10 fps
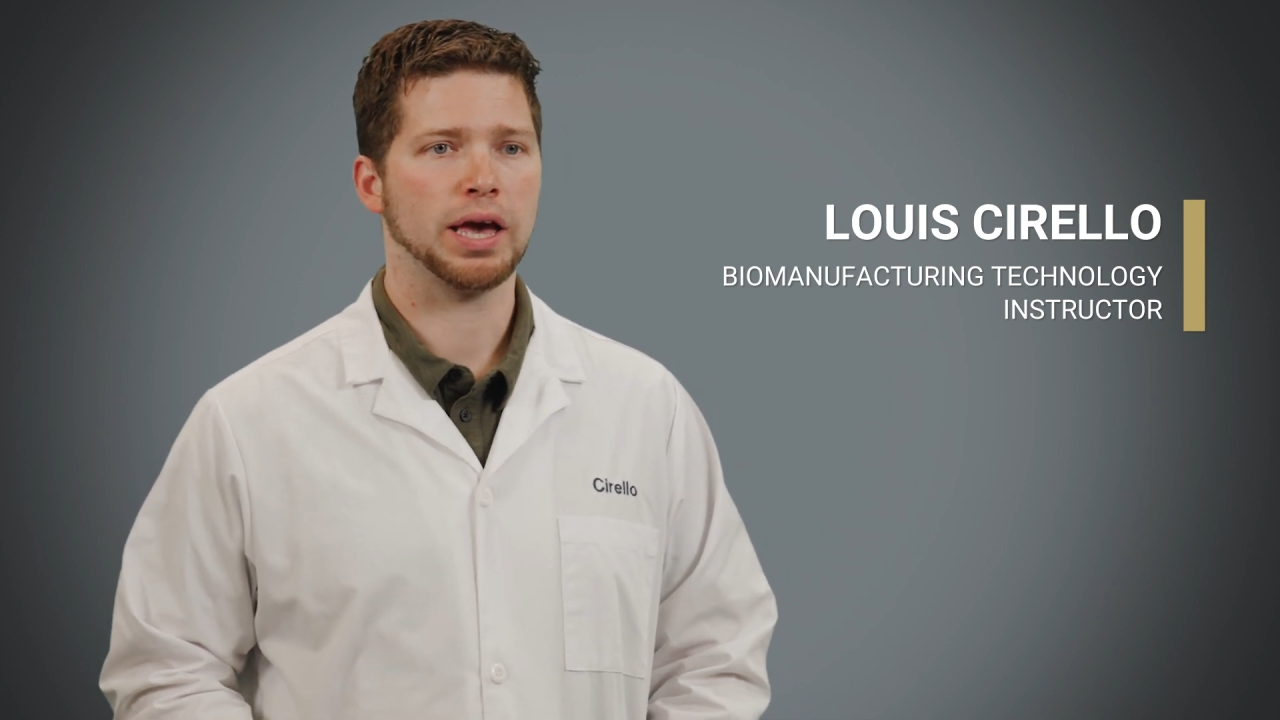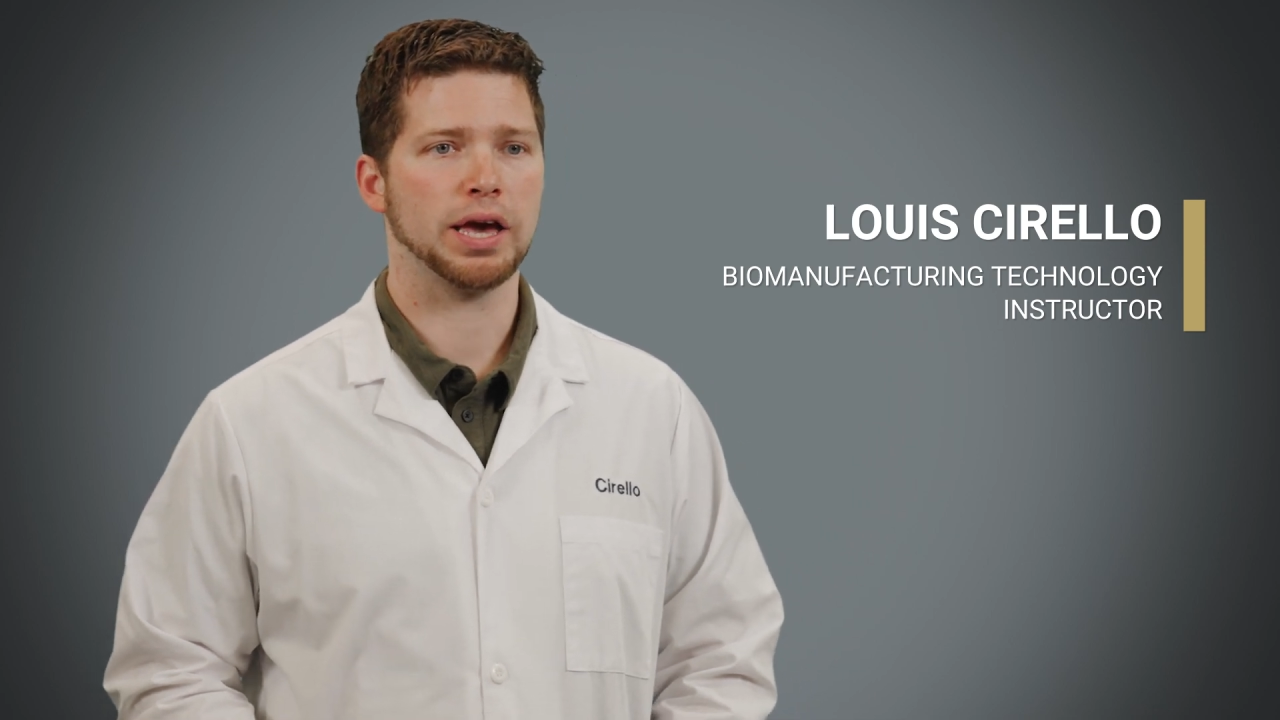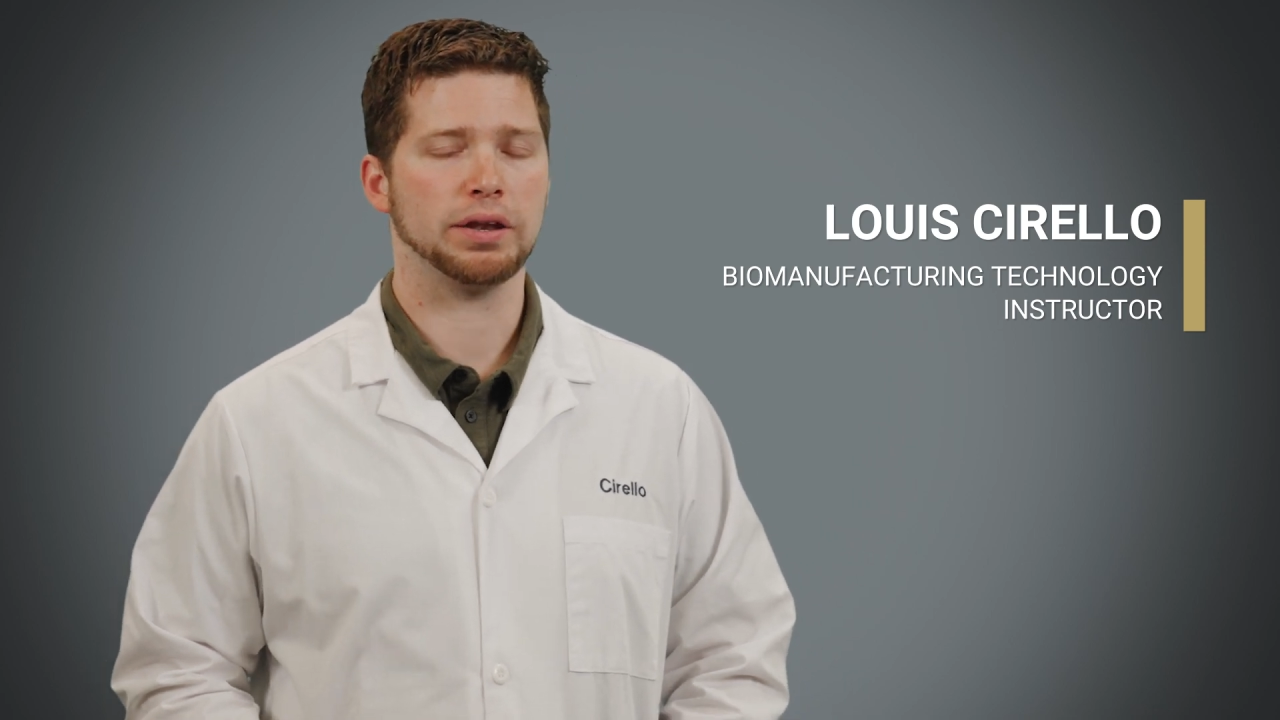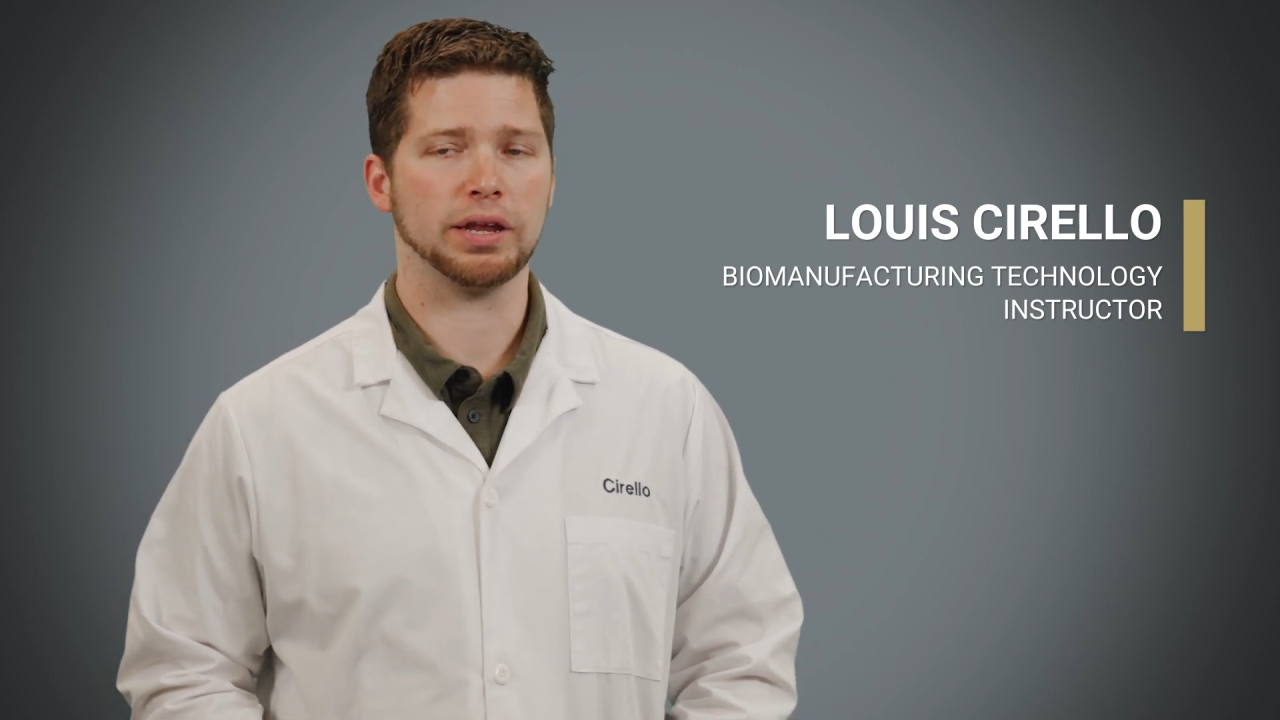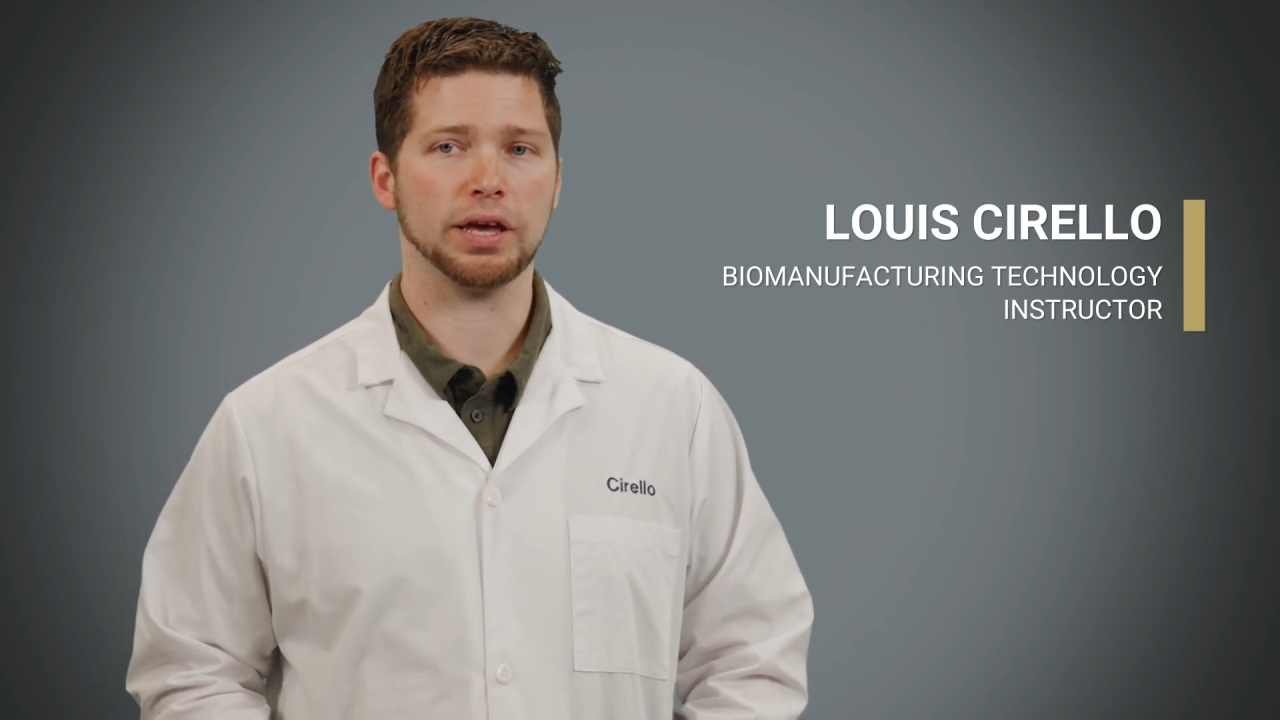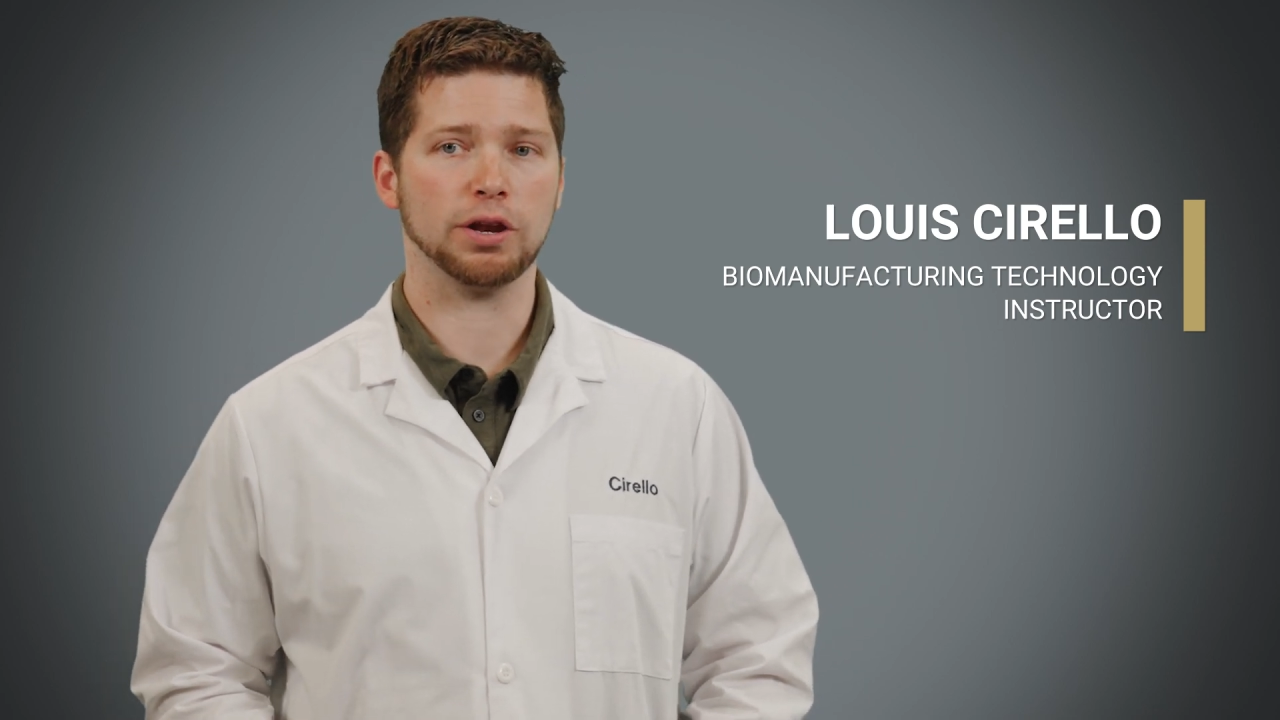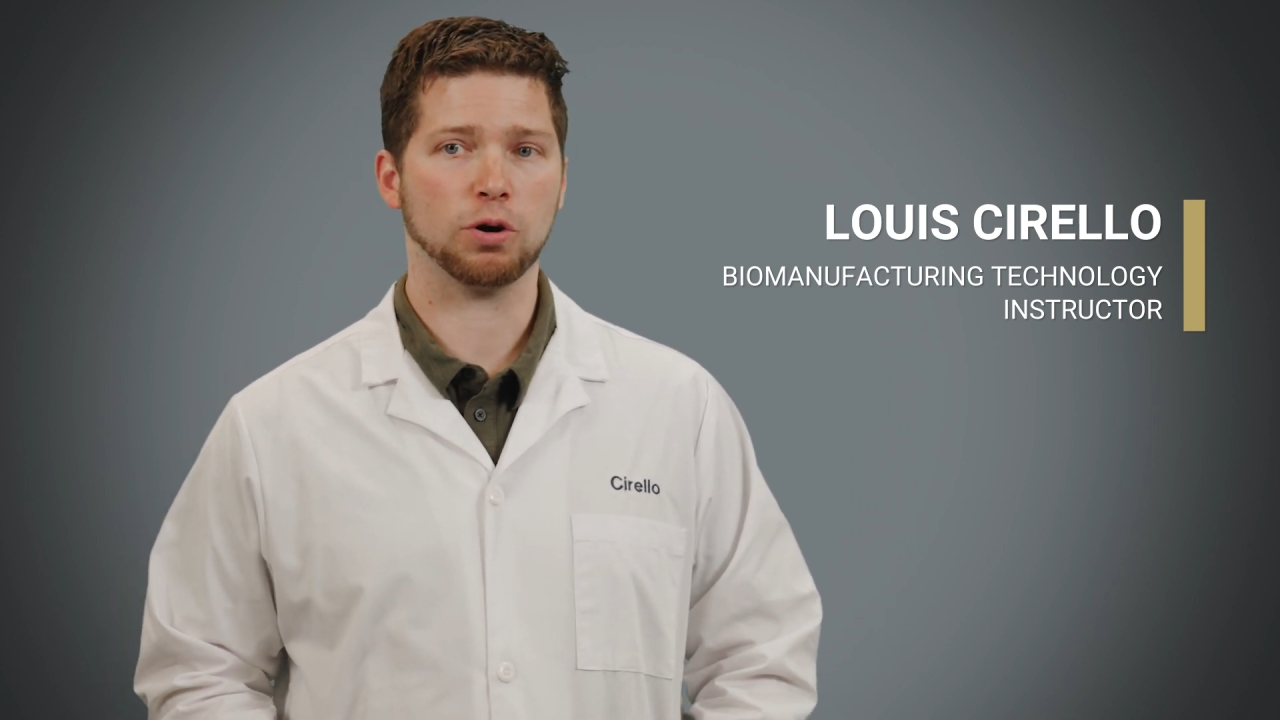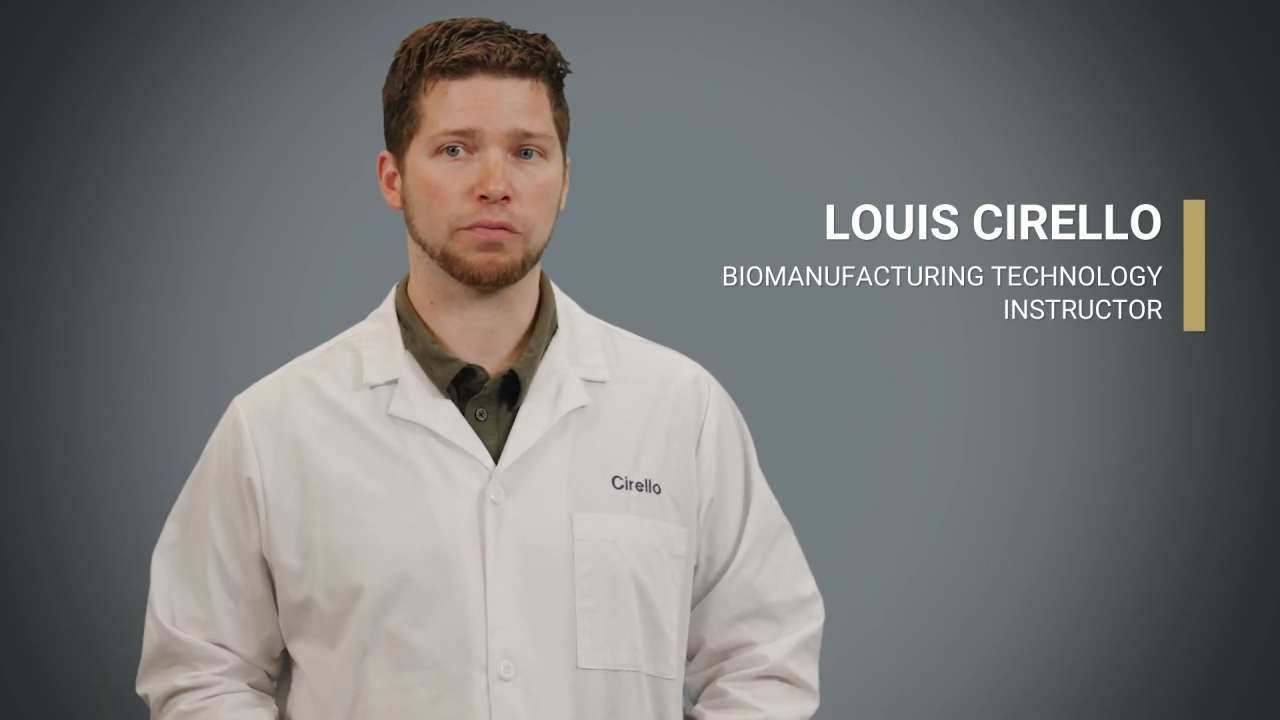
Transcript: and it